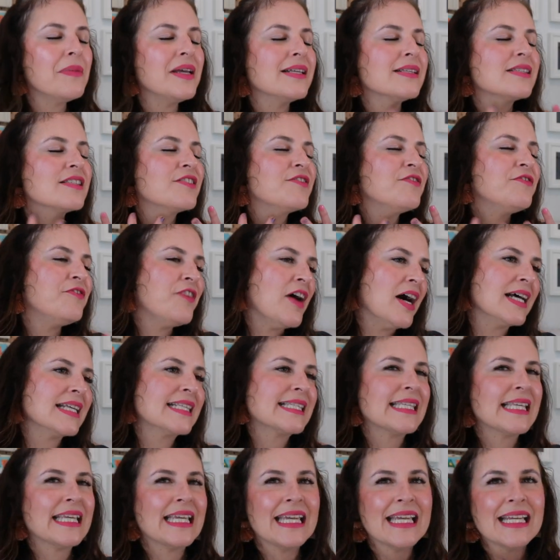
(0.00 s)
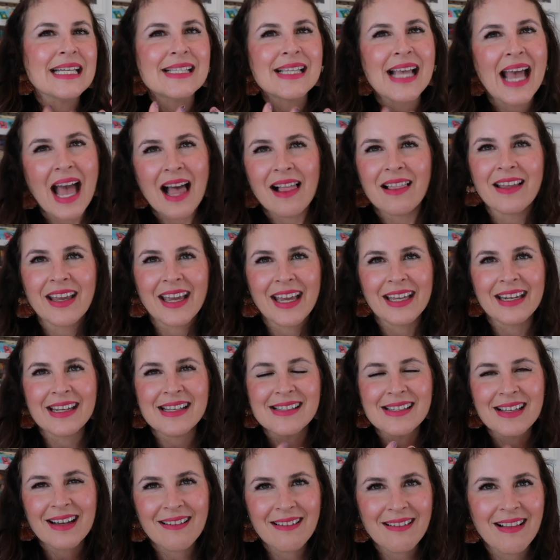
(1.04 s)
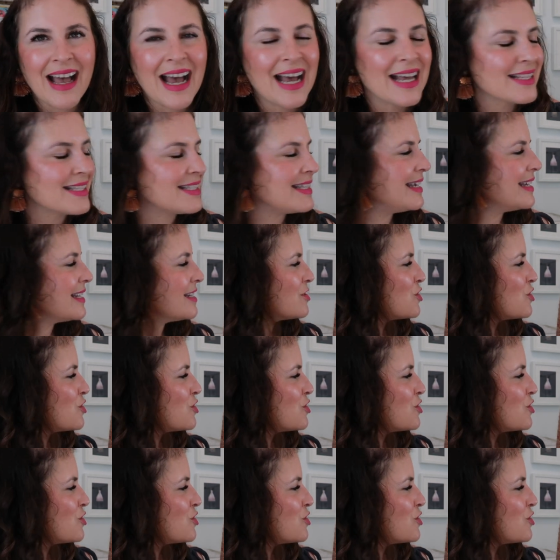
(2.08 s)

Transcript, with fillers: it's fussy, it's elegant, it's classic.